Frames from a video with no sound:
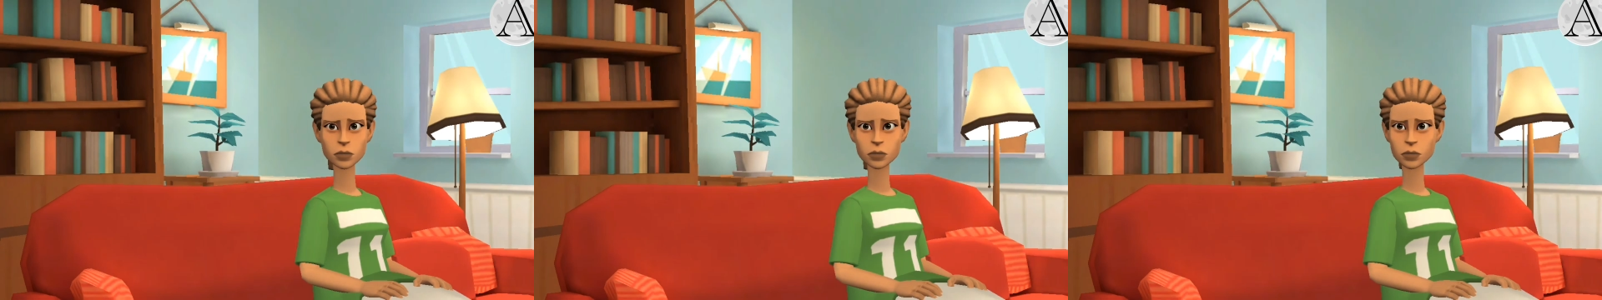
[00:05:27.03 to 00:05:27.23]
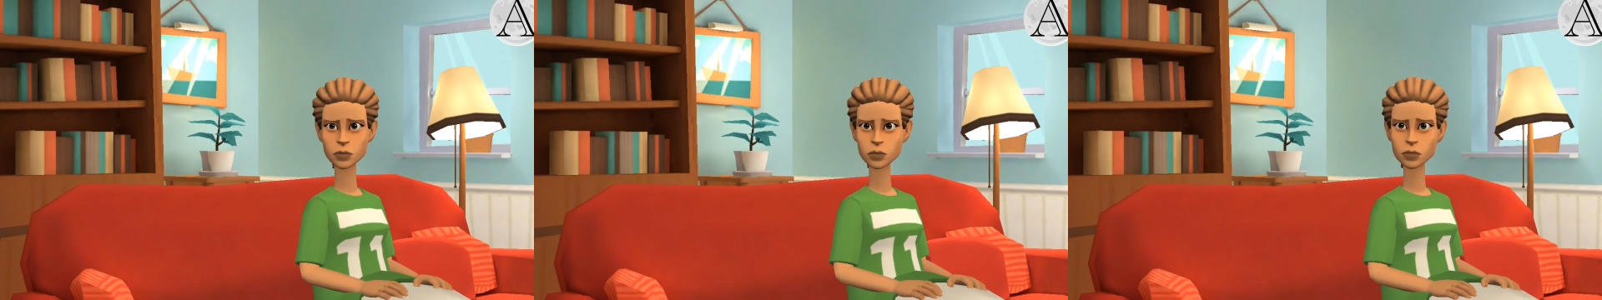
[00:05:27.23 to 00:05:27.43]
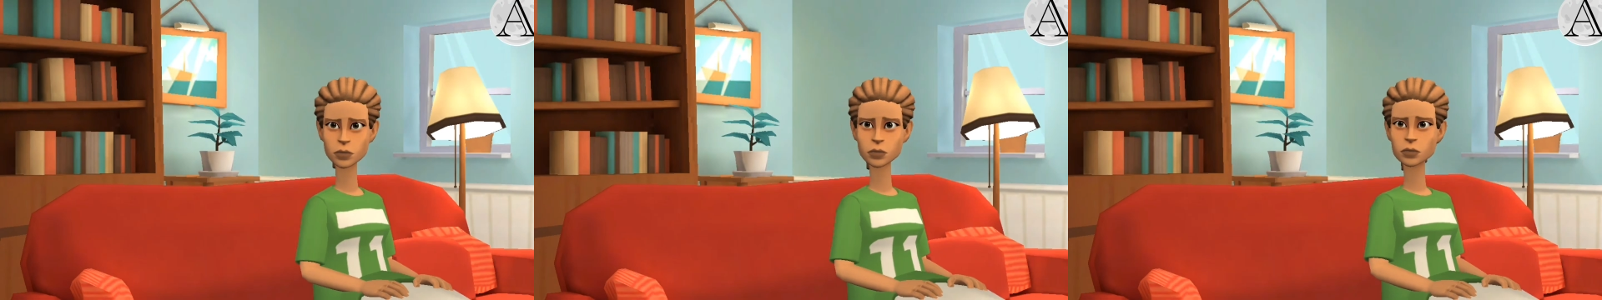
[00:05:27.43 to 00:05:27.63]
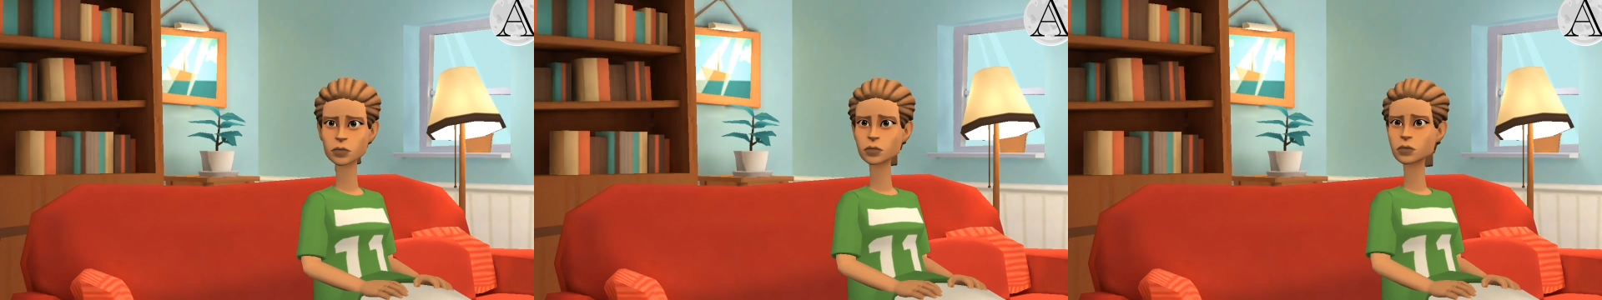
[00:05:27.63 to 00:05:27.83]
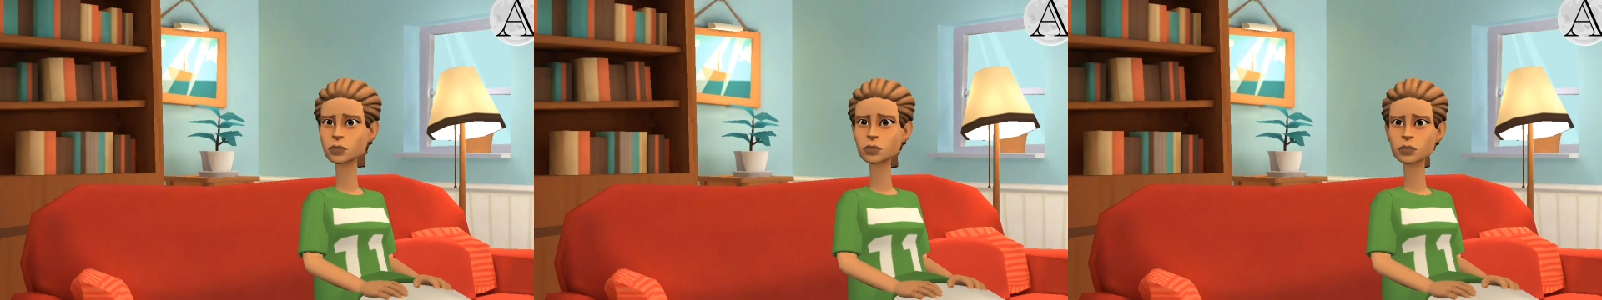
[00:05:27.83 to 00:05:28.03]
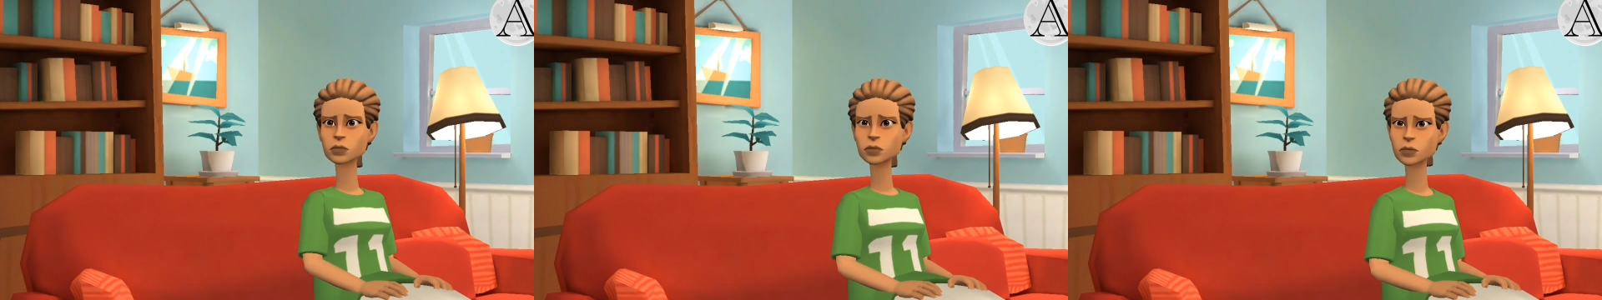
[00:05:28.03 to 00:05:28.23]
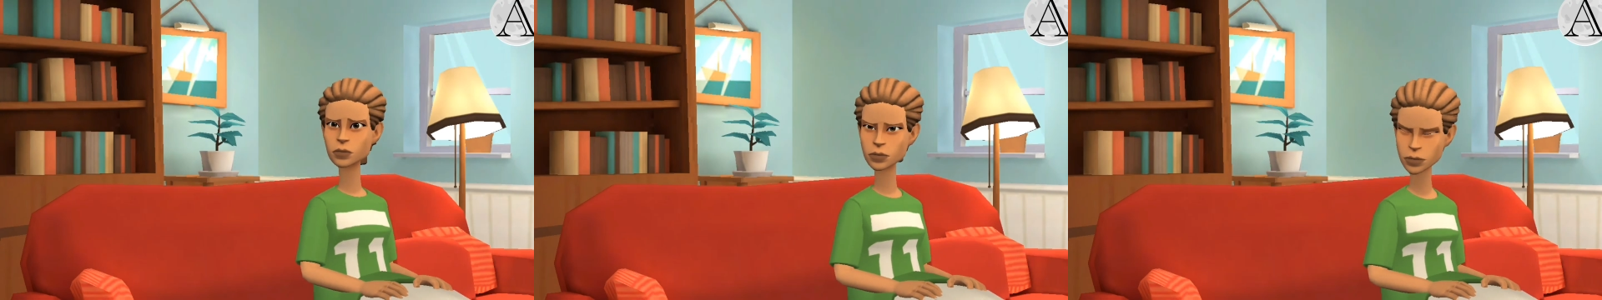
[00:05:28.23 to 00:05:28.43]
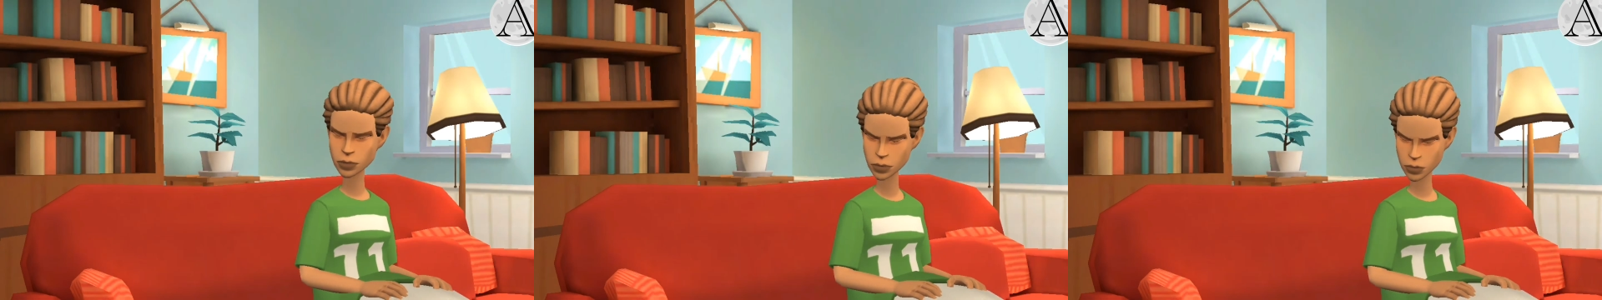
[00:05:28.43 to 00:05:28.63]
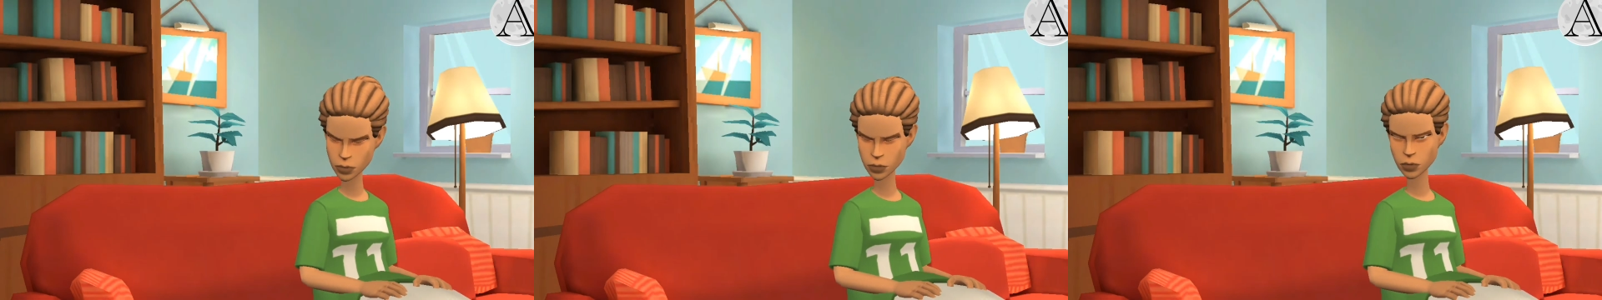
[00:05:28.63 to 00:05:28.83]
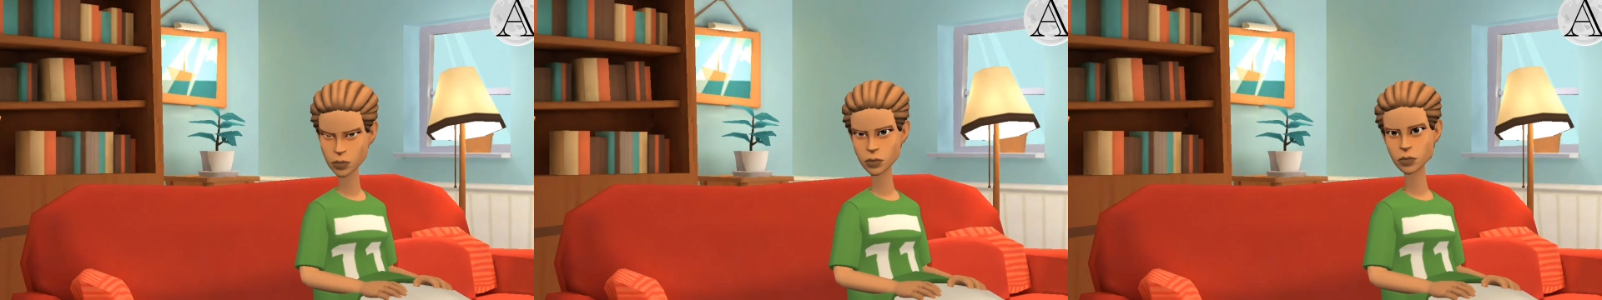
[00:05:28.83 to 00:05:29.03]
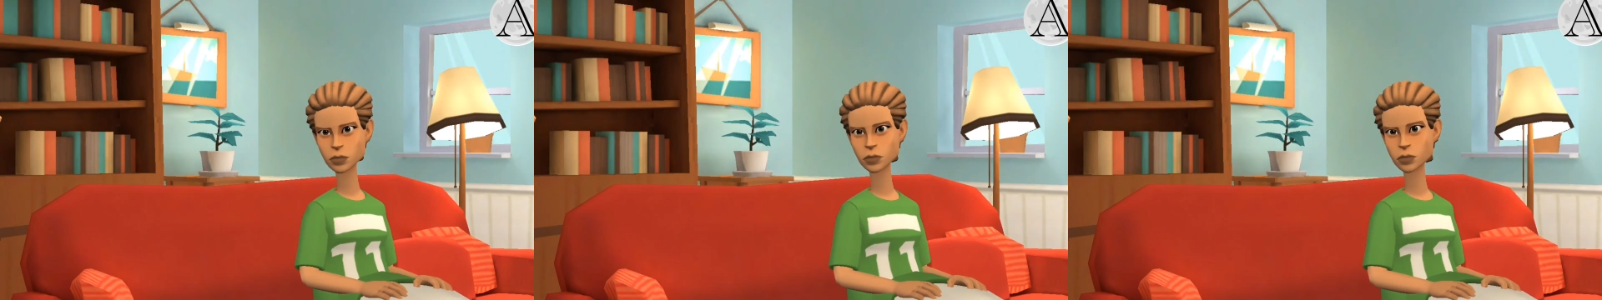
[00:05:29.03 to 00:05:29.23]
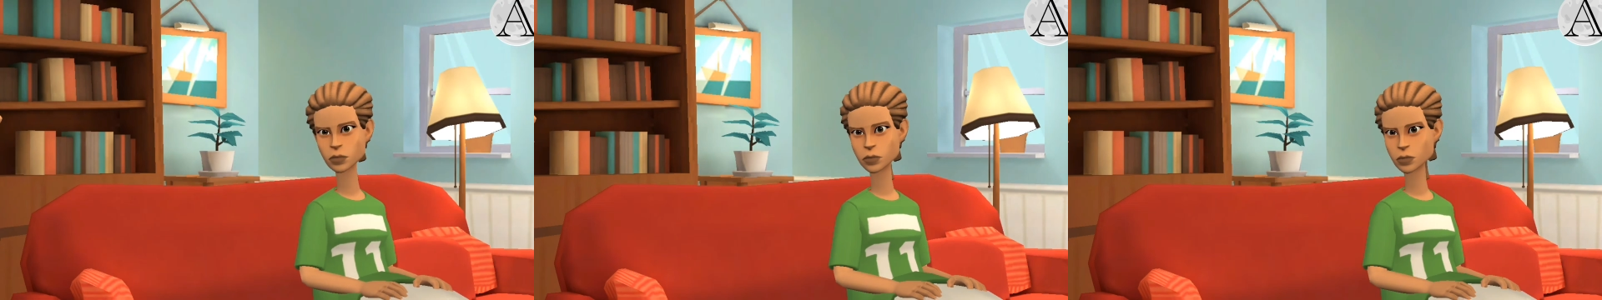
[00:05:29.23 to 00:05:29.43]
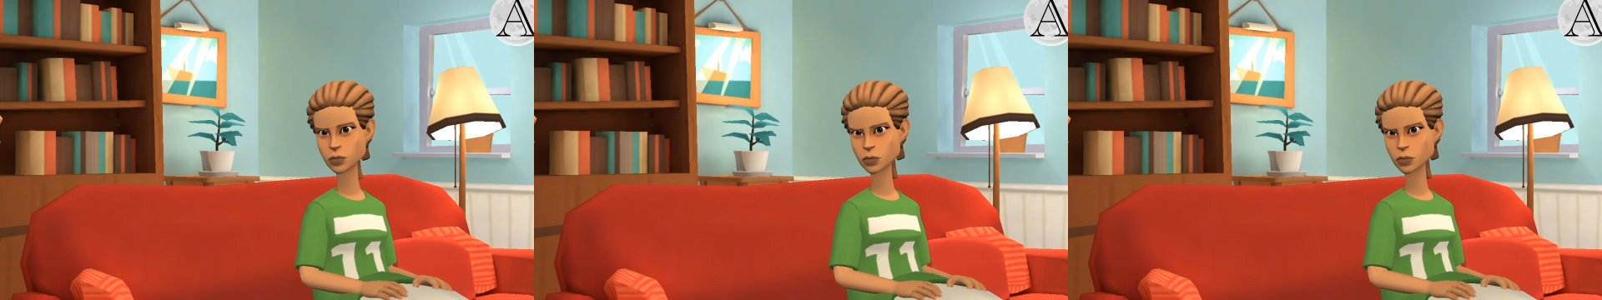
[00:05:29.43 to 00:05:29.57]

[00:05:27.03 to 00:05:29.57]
(no one is talking)